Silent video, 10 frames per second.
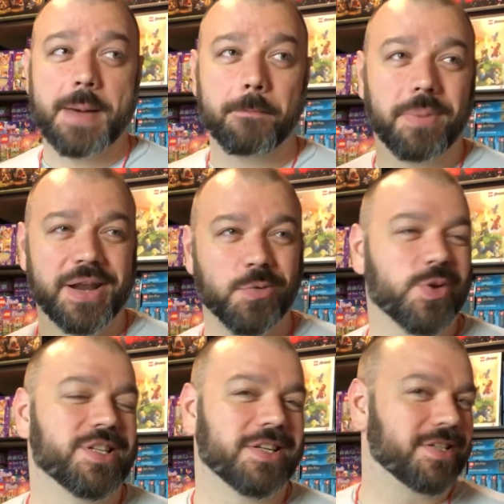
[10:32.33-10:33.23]
but it
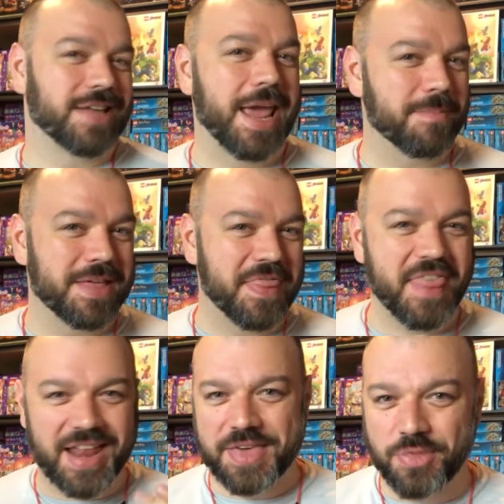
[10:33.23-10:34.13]
was a statement
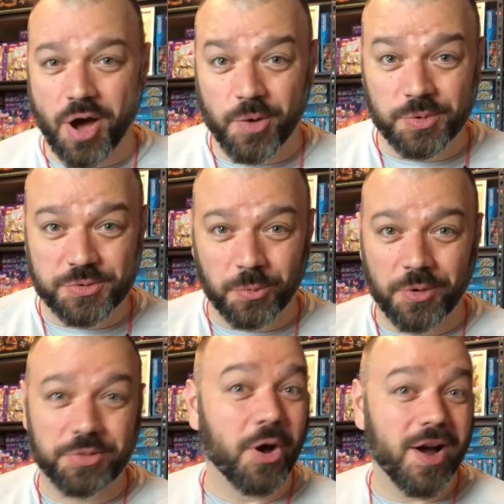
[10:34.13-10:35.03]
that I thought was
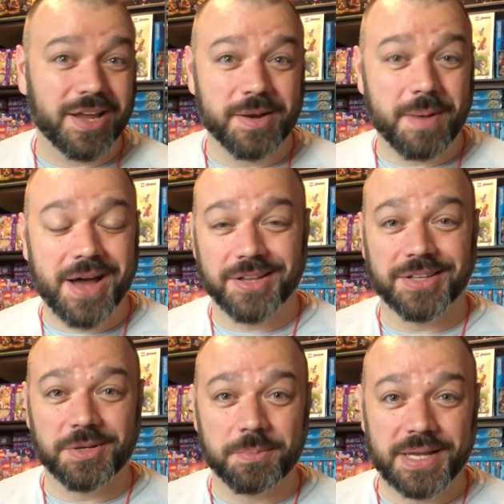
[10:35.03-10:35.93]
worth talking about a
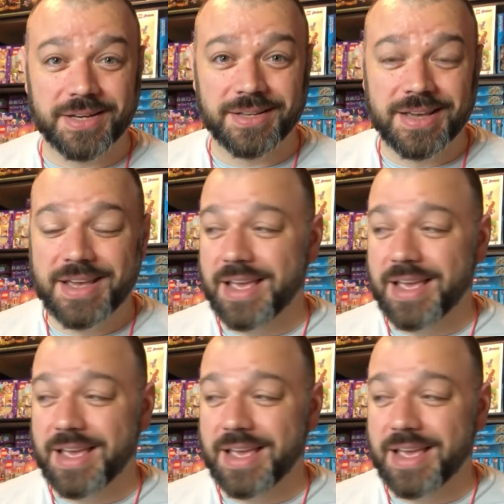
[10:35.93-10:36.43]
little bit,